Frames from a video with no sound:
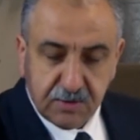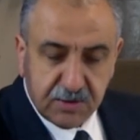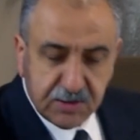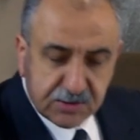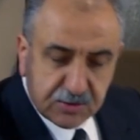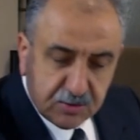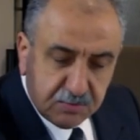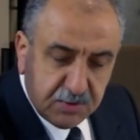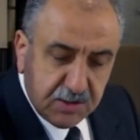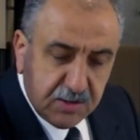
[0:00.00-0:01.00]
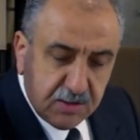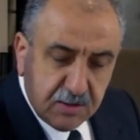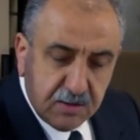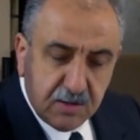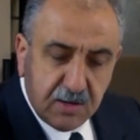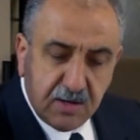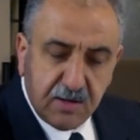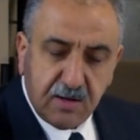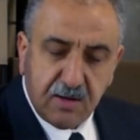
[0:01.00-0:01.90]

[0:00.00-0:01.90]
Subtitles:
This could be a